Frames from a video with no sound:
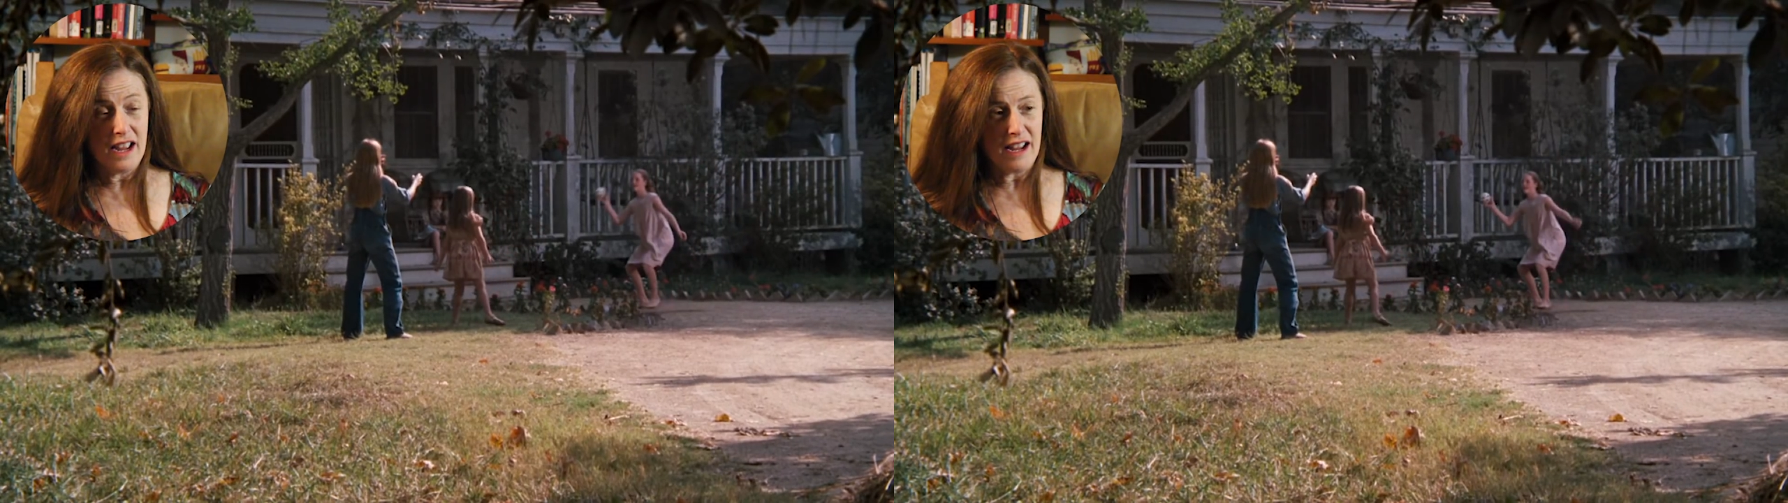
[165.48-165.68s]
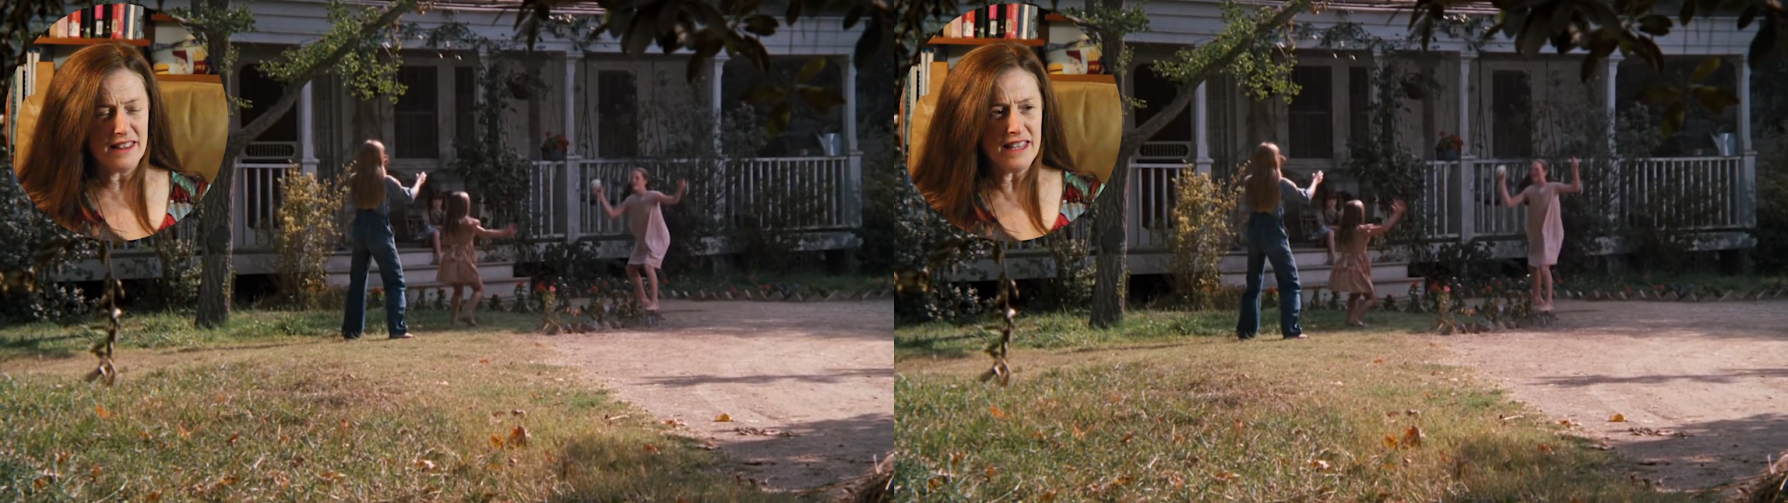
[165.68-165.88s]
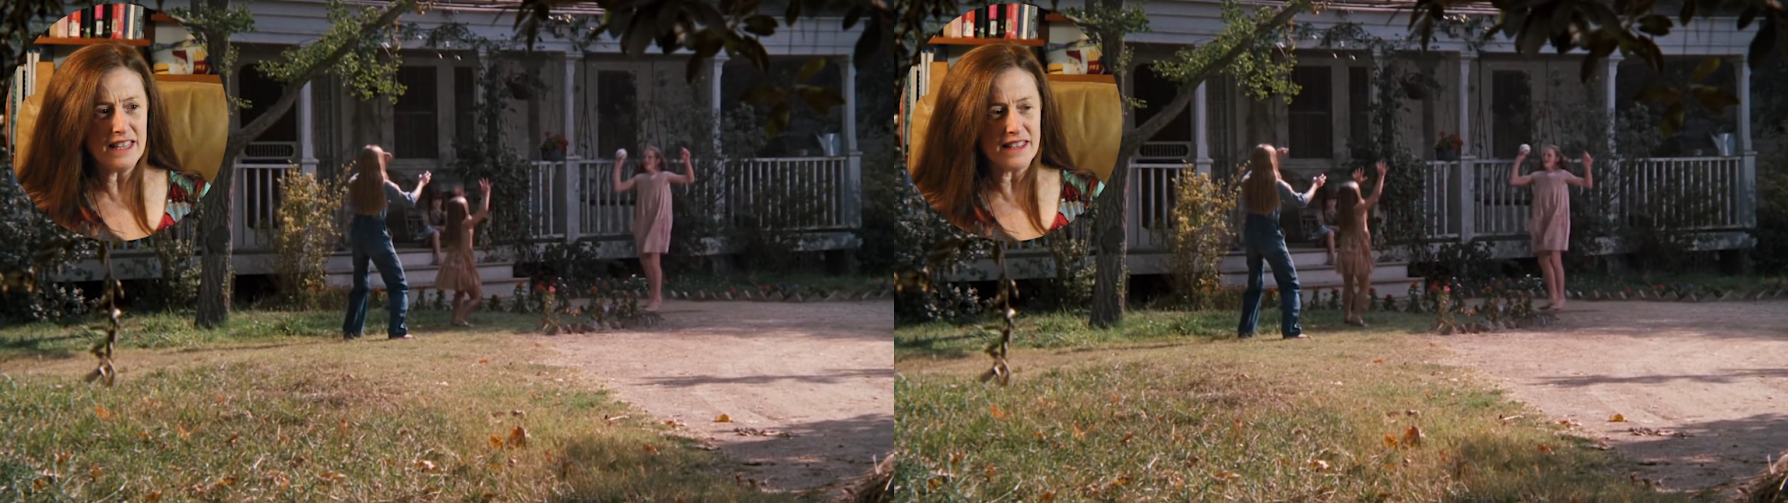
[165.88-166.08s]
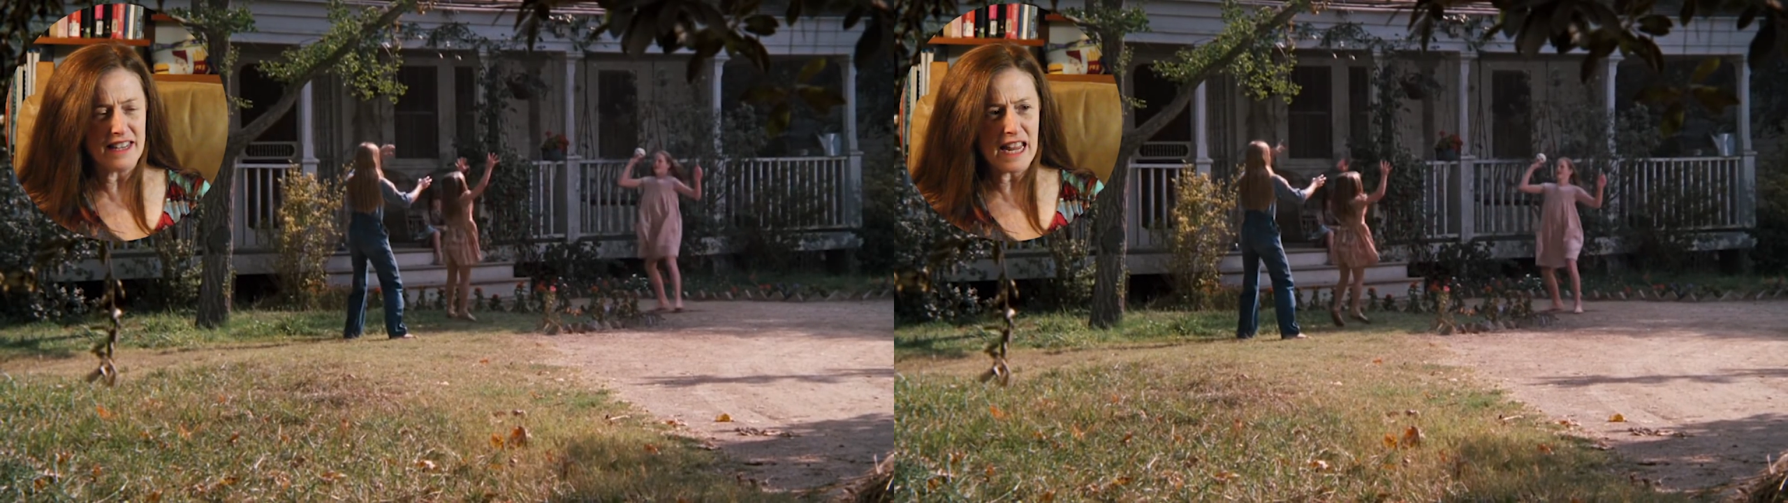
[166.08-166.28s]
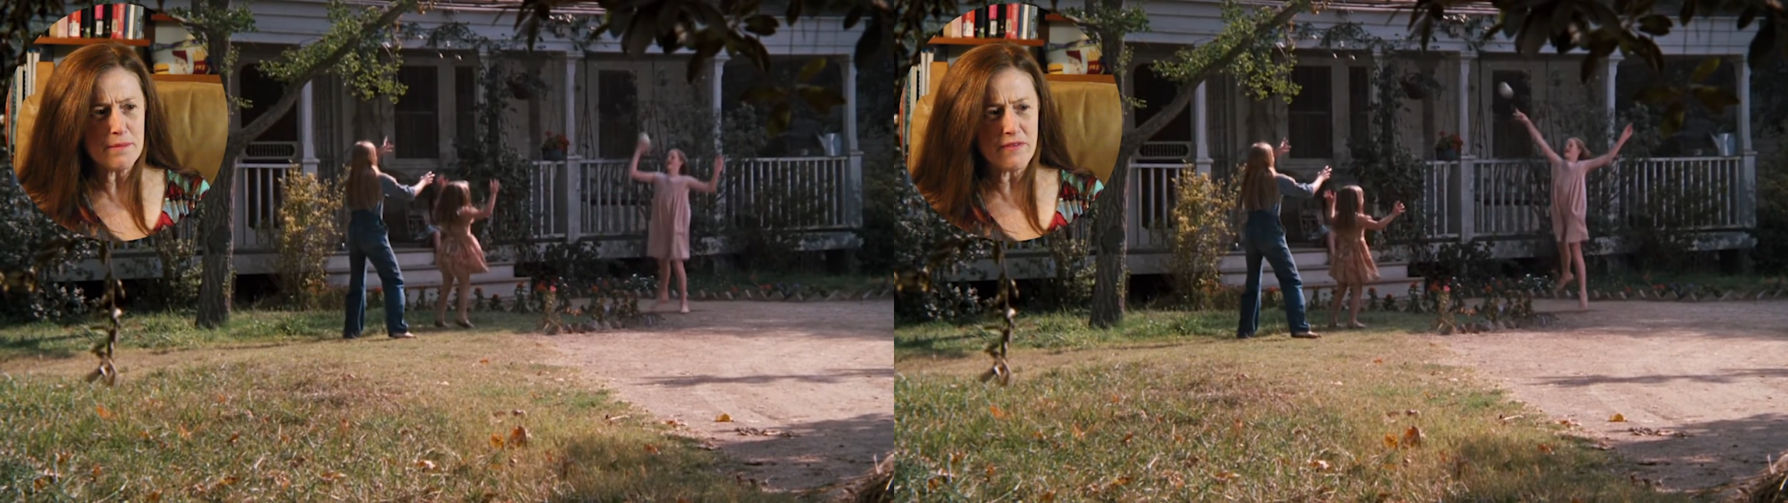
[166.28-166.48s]
I think, the
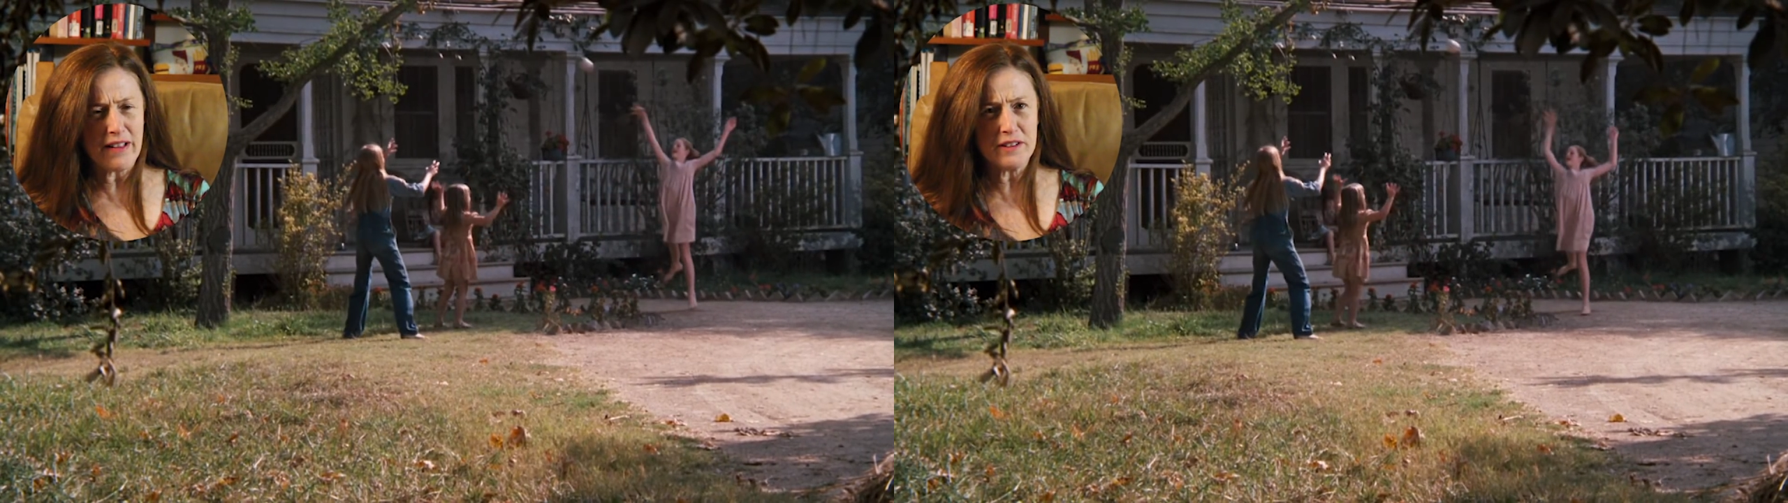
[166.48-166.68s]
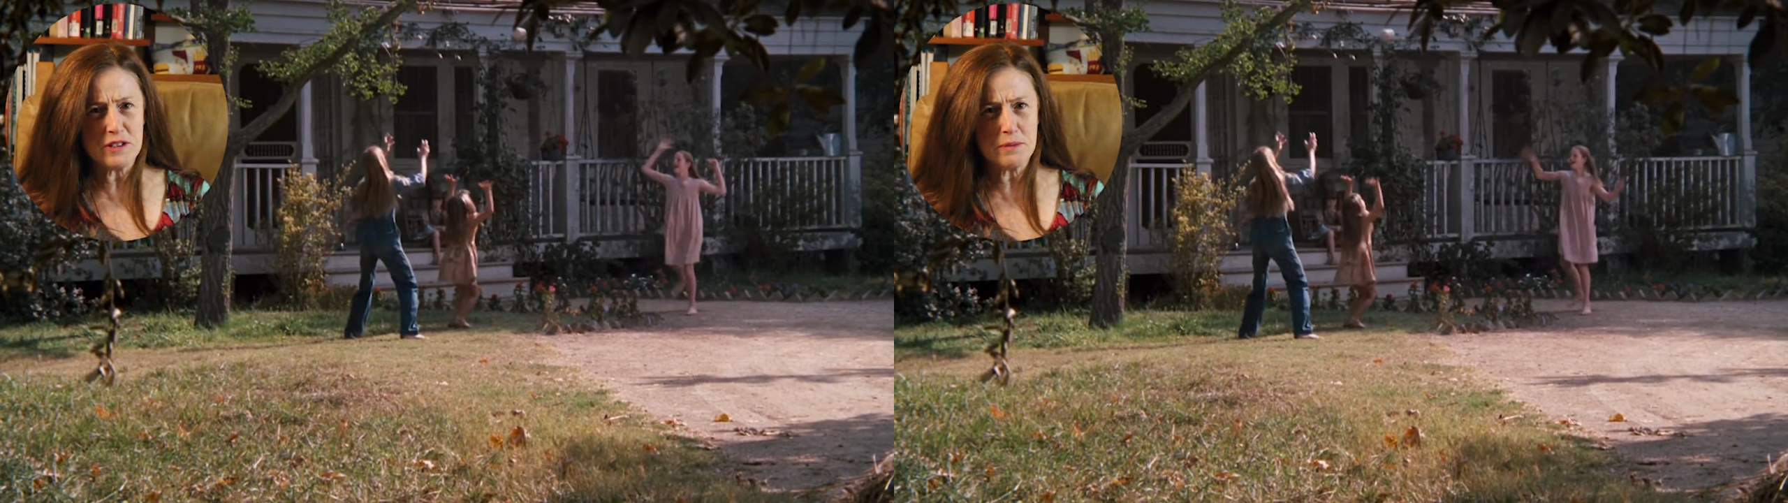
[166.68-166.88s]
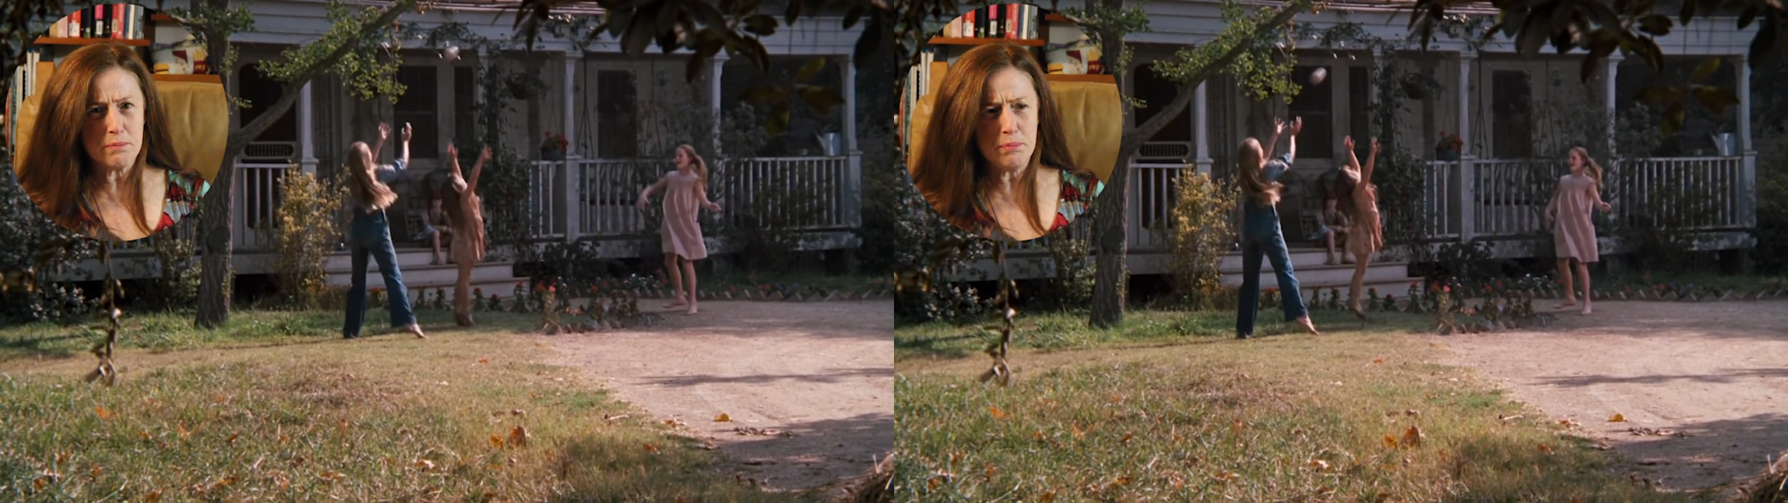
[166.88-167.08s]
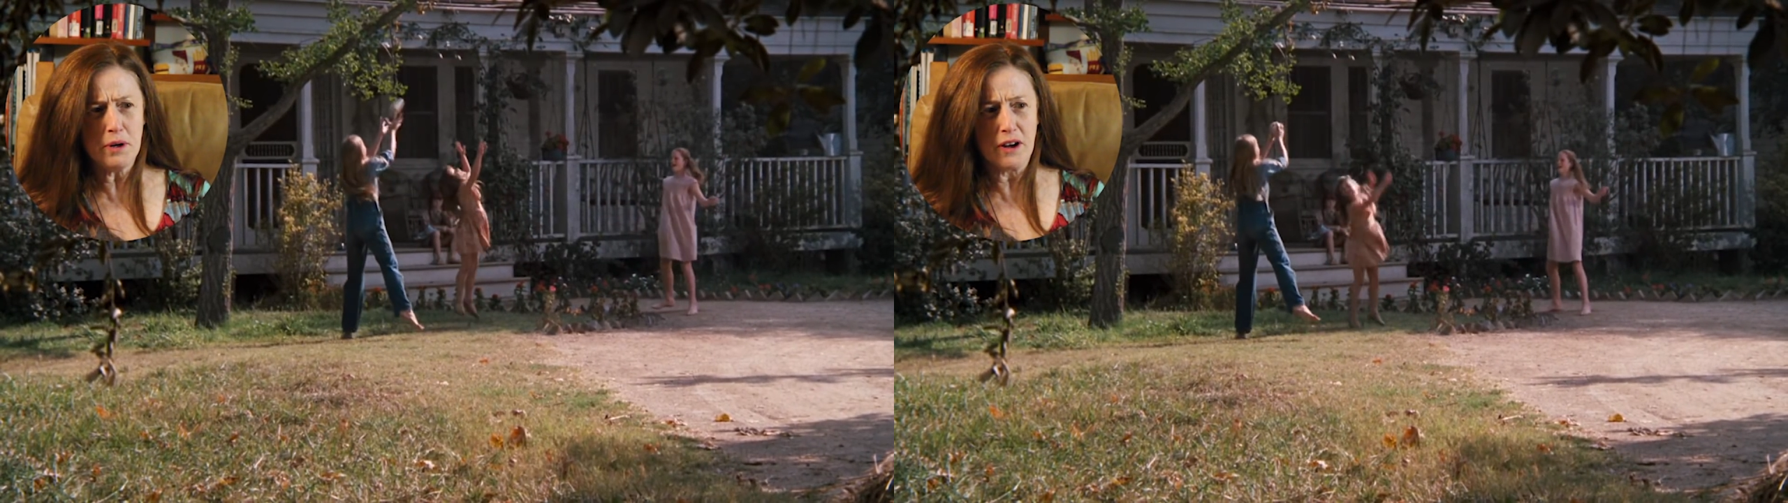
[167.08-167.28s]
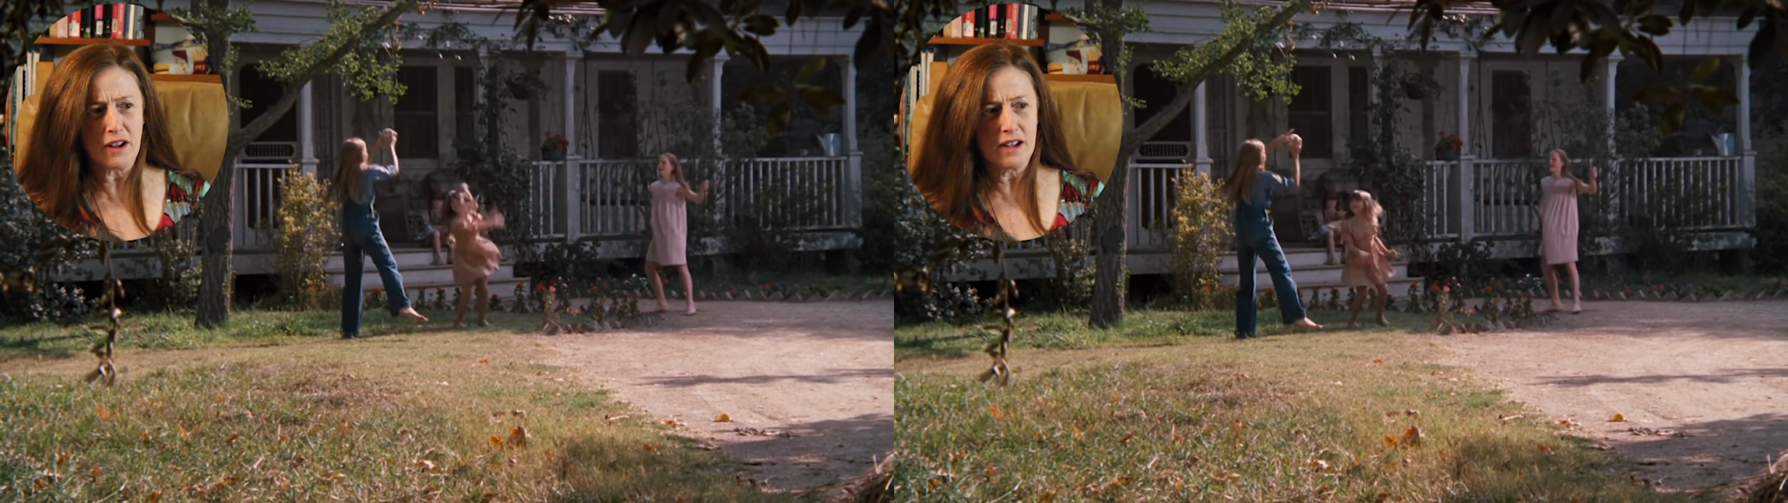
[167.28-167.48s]
name of Ellen's
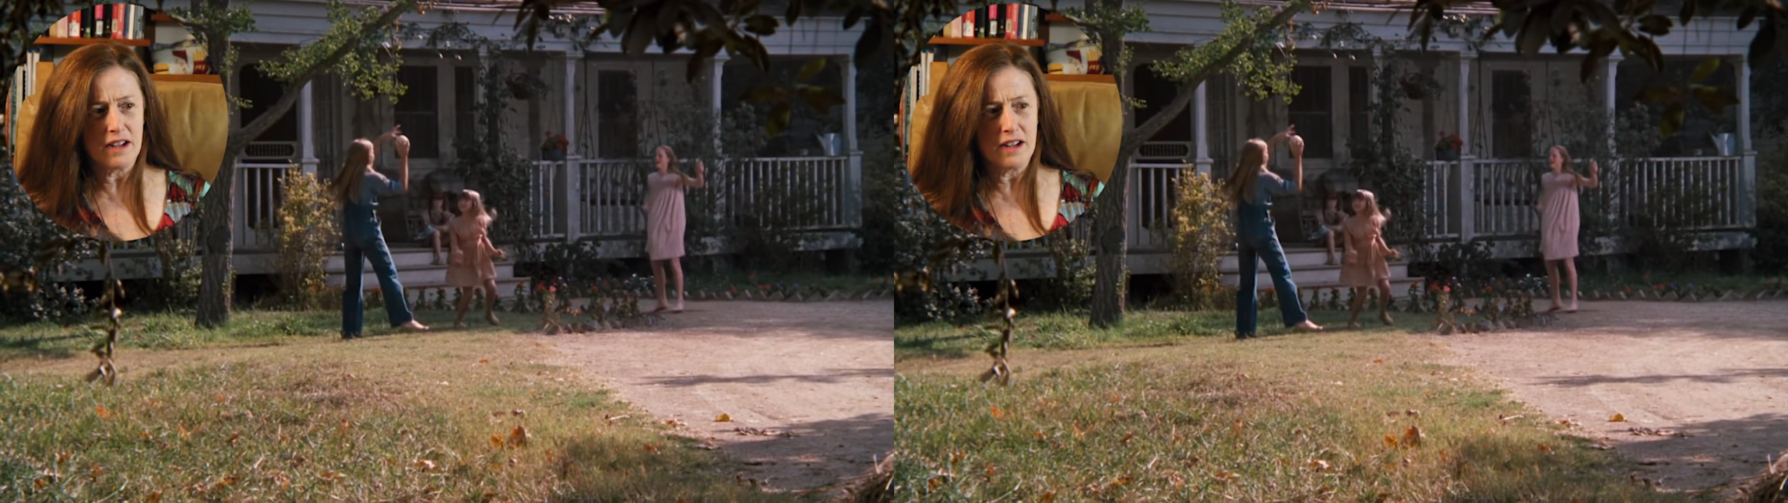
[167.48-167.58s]
book.